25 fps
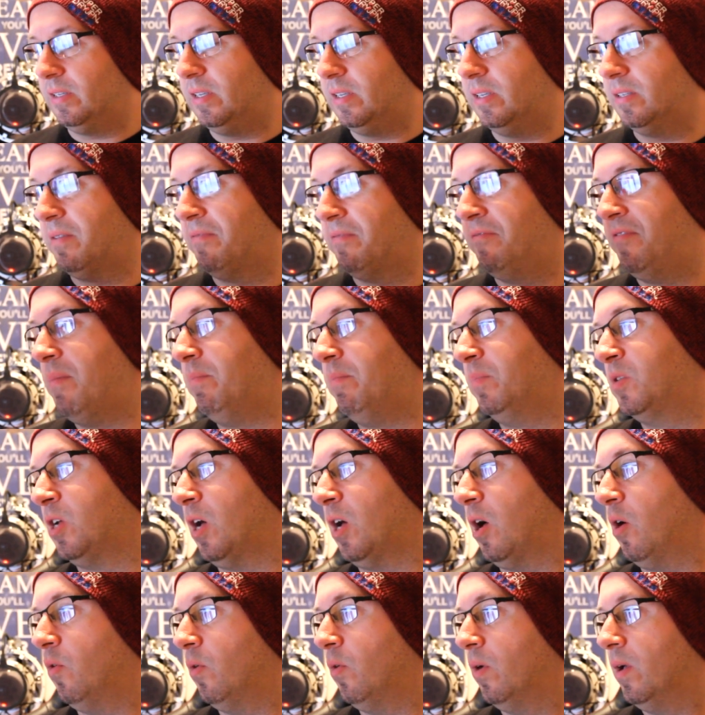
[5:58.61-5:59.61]
This is the
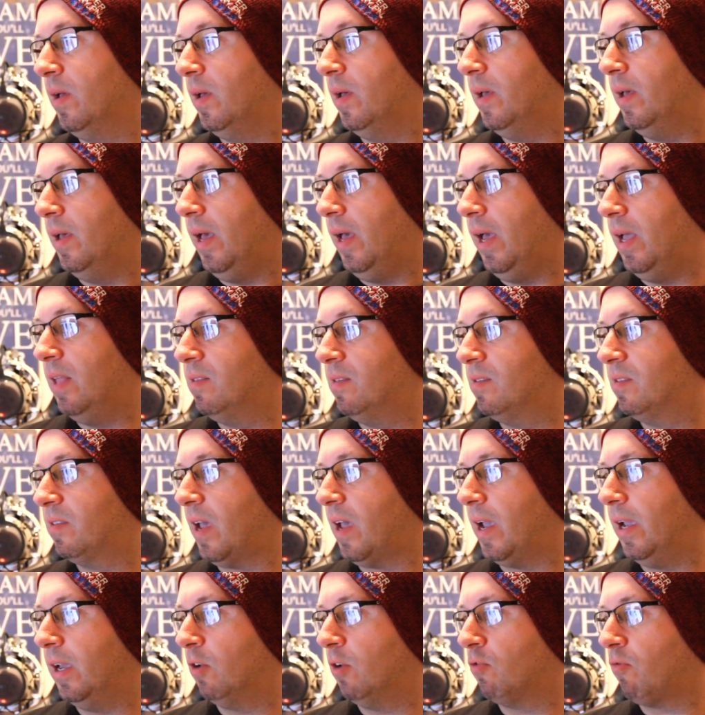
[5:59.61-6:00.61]
Vimto
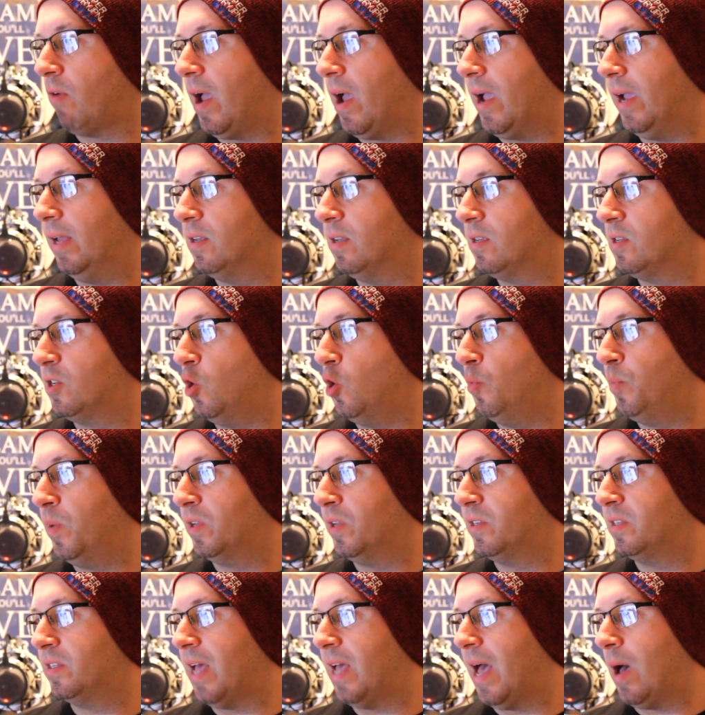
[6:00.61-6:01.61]
Insane Grain
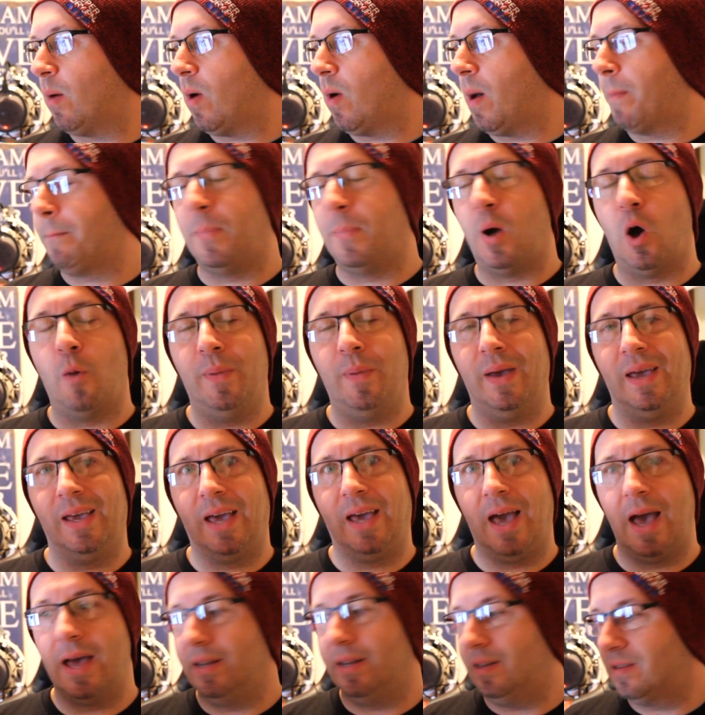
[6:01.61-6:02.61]
Super Sour Popping
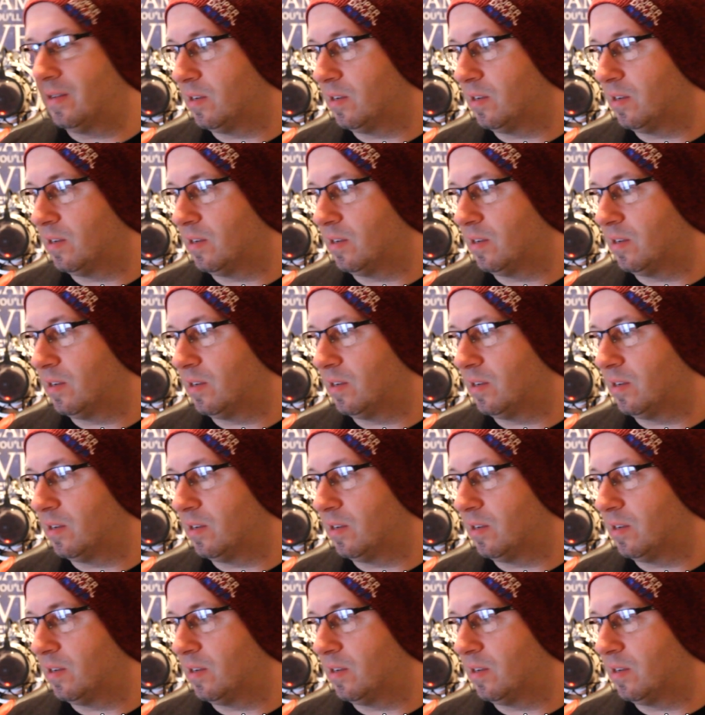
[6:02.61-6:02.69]
Candy.